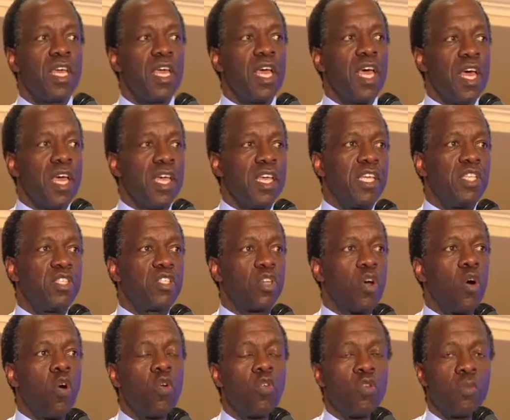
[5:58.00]
its
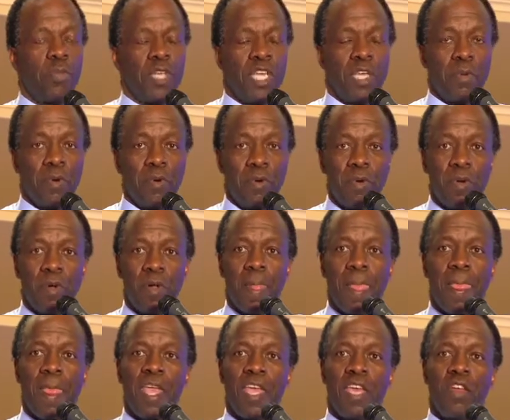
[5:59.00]
own people,
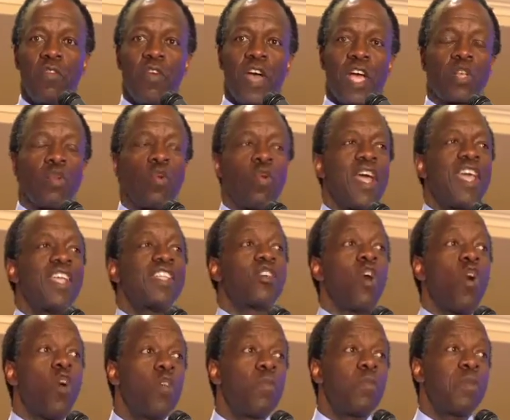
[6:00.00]
in fact, where its
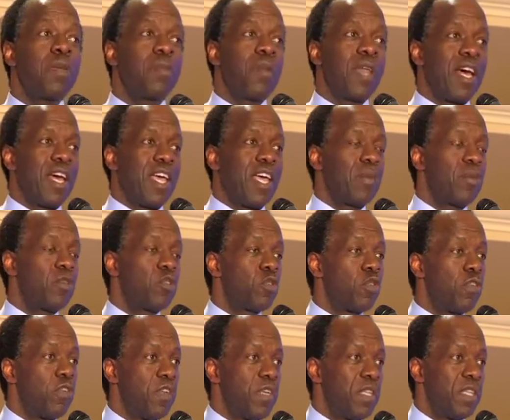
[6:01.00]
own people are able to
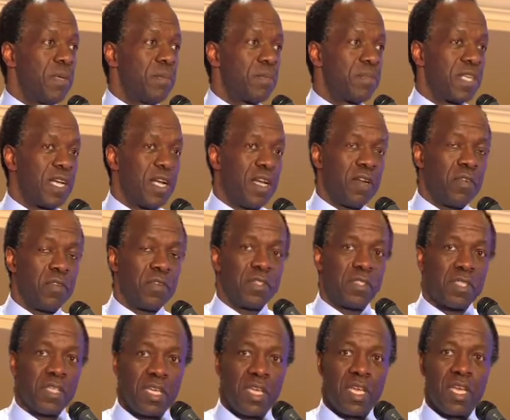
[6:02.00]
feed
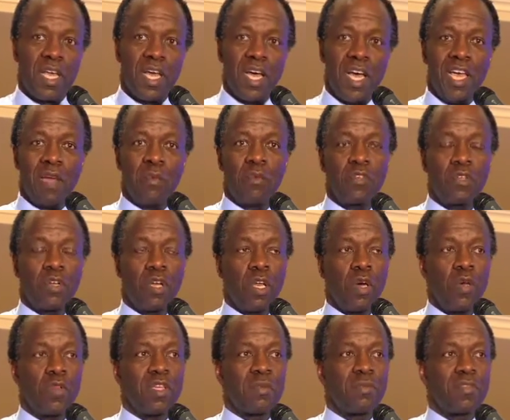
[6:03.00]
themselves, are able to
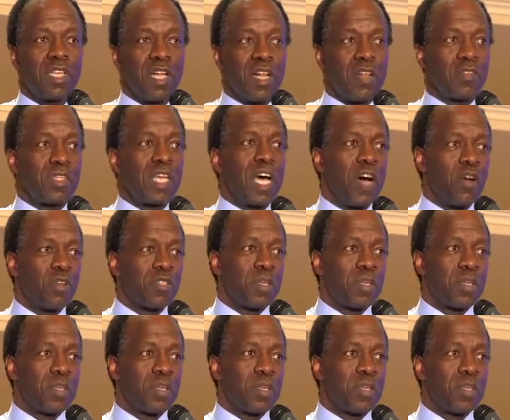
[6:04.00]
clothe themselves, house